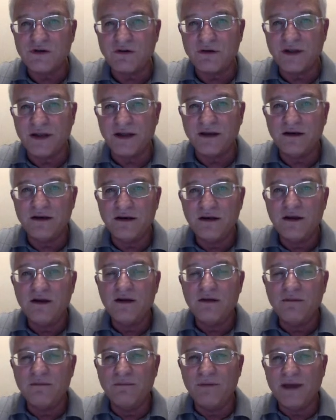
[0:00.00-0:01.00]
created
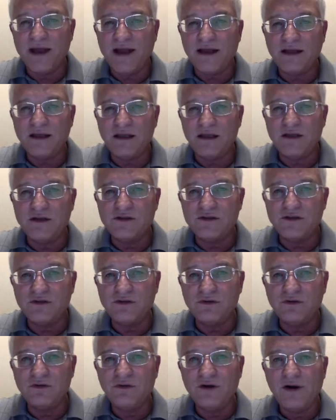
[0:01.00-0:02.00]
back
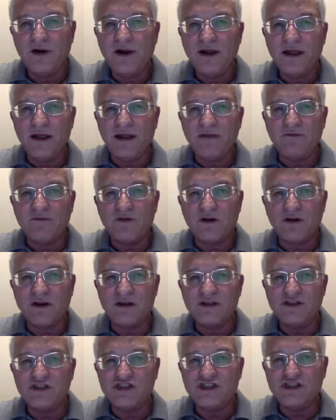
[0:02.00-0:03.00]
into a
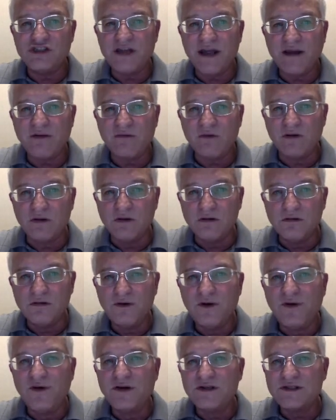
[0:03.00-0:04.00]
very general
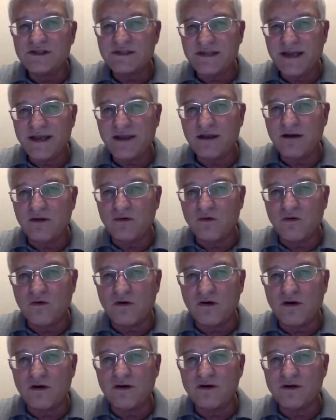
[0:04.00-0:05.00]
second
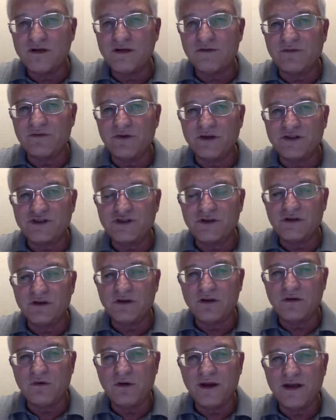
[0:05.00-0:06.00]
order differential
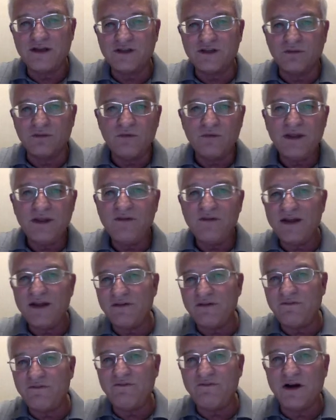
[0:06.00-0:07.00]
equation. We even have
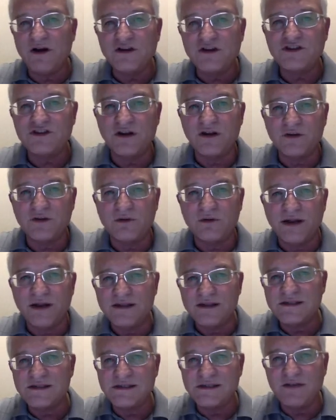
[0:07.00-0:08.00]
a function on the right.
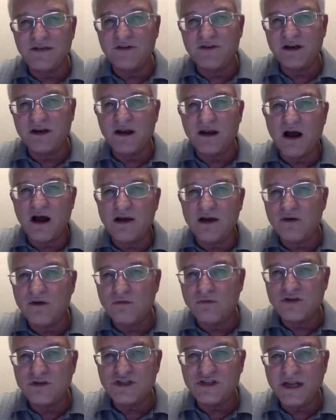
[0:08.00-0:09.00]
This is even a
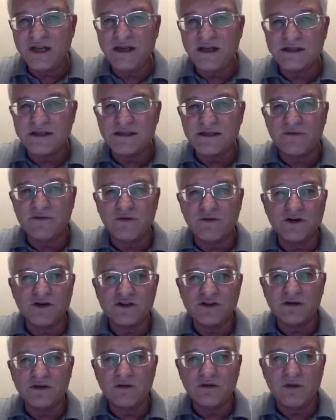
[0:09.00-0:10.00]
non-homogeneous
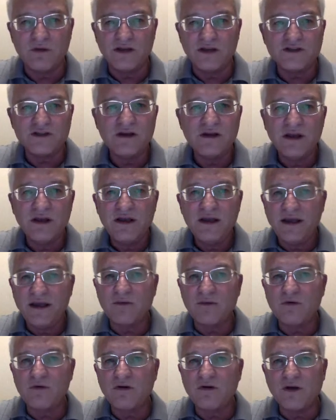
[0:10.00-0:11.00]
differential equation,
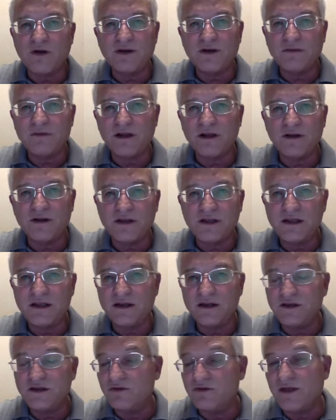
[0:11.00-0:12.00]
and we're going to be able
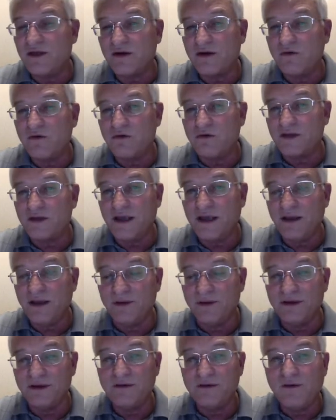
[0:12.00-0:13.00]
to do that whole
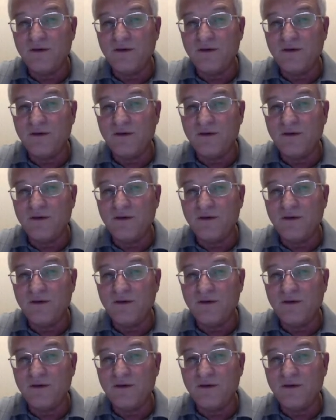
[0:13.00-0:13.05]
gamut.